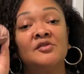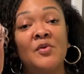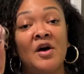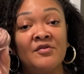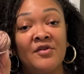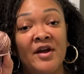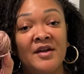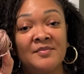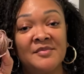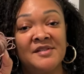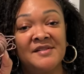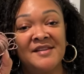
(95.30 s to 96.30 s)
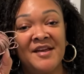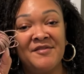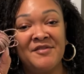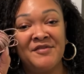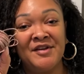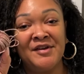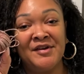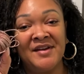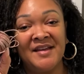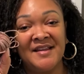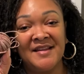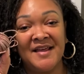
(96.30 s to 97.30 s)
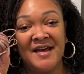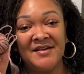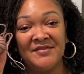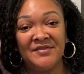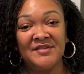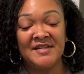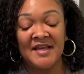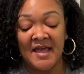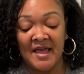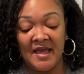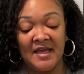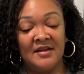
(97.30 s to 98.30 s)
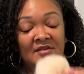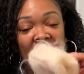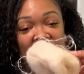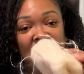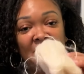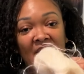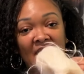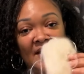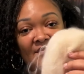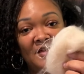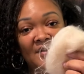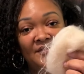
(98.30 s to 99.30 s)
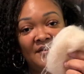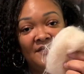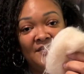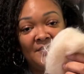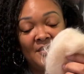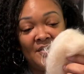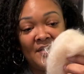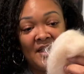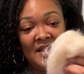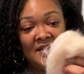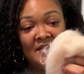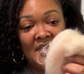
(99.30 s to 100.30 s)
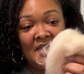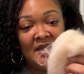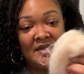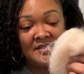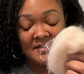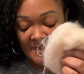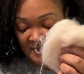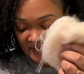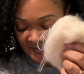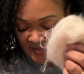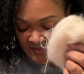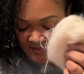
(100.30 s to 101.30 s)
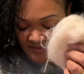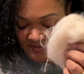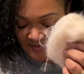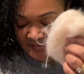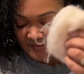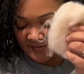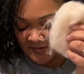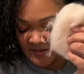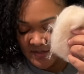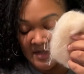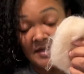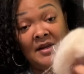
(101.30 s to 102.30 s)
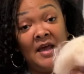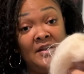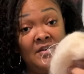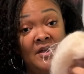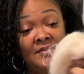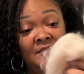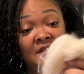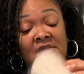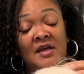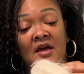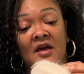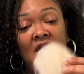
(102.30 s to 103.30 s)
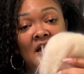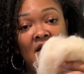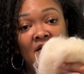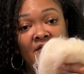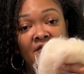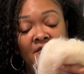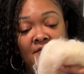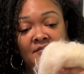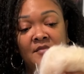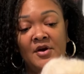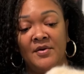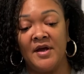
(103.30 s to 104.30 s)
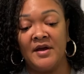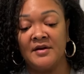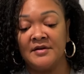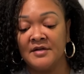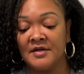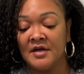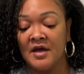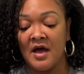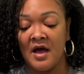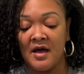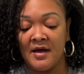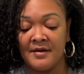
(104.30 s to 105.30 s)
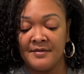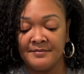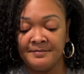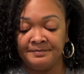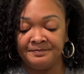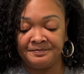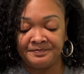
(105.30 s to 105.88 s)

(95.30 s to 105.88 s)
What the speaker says: 12 grams of the fingering left, and this is what I have left of the mohair, and this is 9 grams of mohair. The